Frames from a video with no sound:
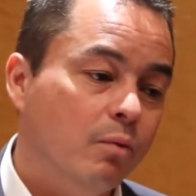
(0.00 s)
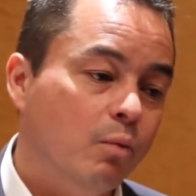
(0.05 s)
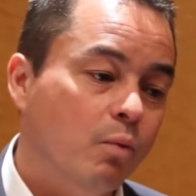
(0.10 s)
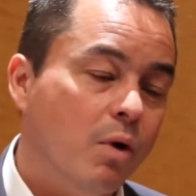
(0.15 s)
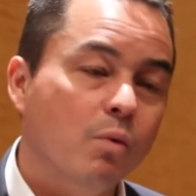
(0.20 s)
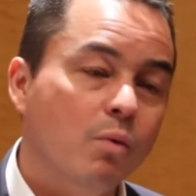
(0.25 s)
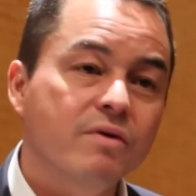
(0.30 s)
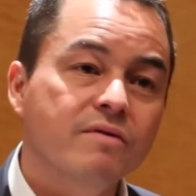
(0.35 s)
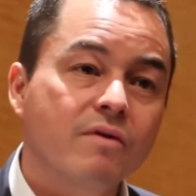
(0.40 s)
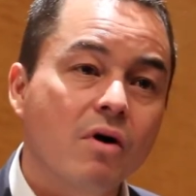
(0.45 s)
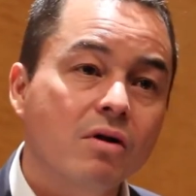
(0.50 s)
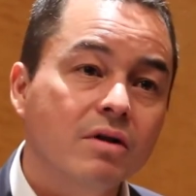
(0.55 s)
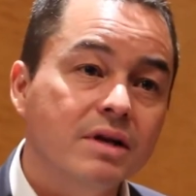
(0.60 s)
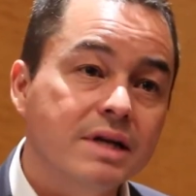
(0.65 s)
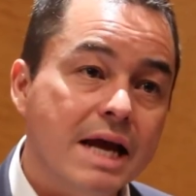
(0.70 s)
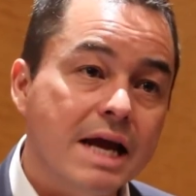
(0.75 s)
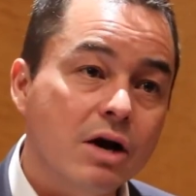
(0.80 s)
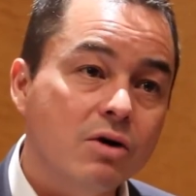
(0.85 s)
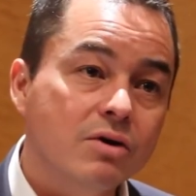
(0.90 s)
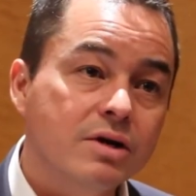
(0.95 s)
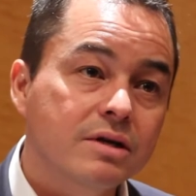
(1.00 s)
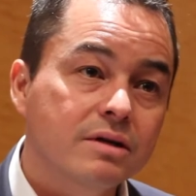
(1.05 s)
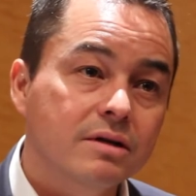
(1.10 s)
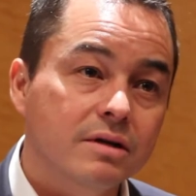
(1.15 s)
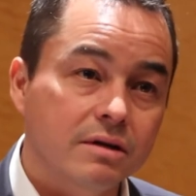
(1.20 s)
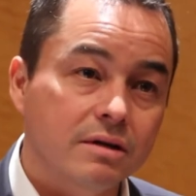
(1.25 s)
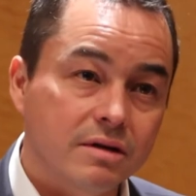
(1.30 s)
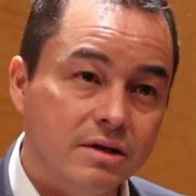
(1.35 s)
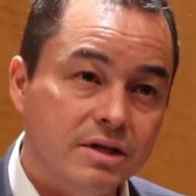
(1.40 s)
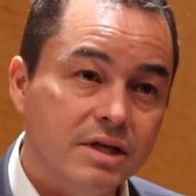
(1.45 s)
what we've all inherited,
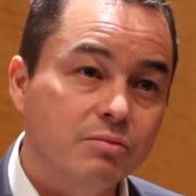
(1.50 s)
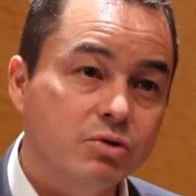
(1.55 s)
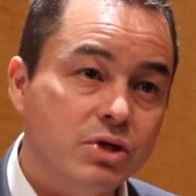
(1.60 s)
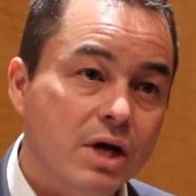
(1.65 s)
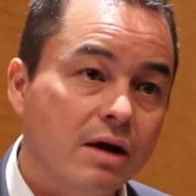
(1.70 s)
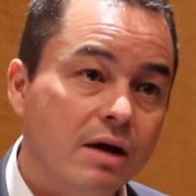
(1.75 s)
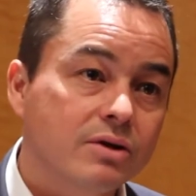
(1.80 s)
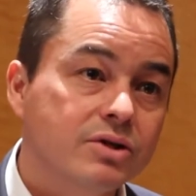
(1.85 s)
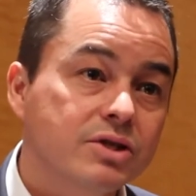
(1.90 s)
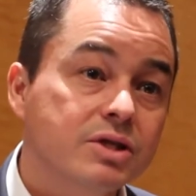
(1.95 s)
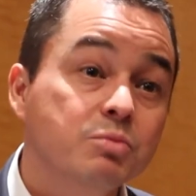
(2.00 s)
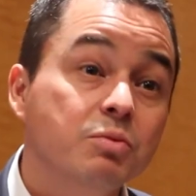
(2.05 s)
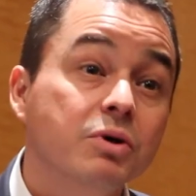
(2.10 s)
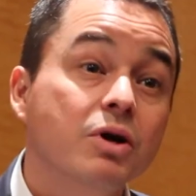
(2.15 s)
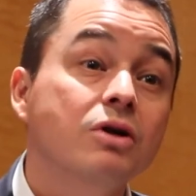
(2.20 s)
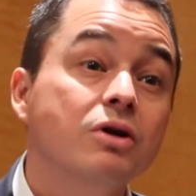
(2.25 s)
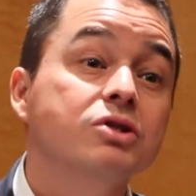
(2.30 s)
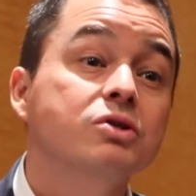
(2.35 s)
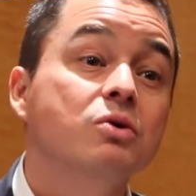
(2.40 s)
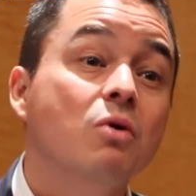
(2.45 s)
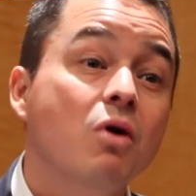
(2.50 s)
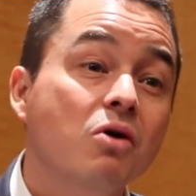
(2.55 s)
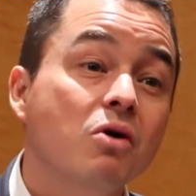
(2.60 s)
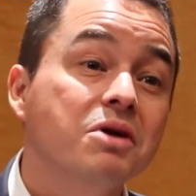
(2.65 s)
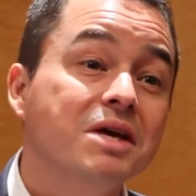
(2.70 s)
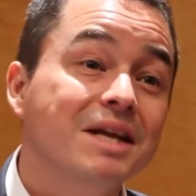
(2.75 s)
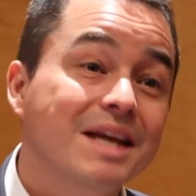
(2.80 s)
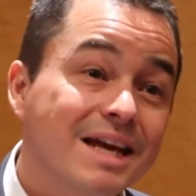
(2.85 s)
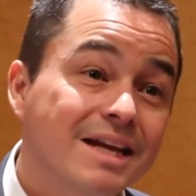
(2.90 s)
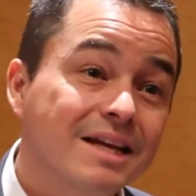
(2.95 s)
the deep challenges, but also all
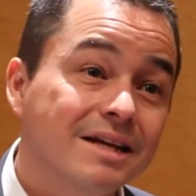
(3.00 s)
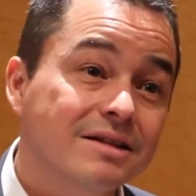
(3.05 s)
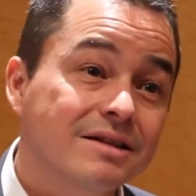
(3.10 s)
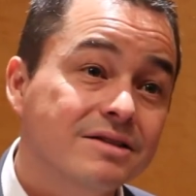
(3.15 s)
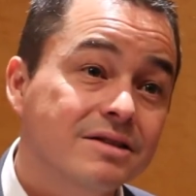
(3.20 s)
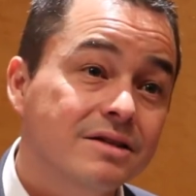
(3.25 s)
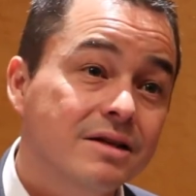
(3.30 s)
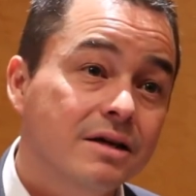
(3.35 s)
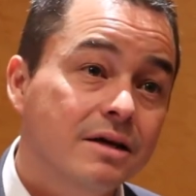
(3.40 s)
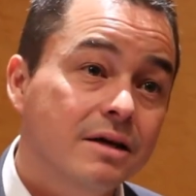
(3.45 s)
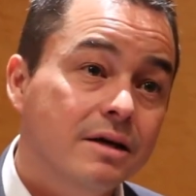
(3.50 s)
Canadians.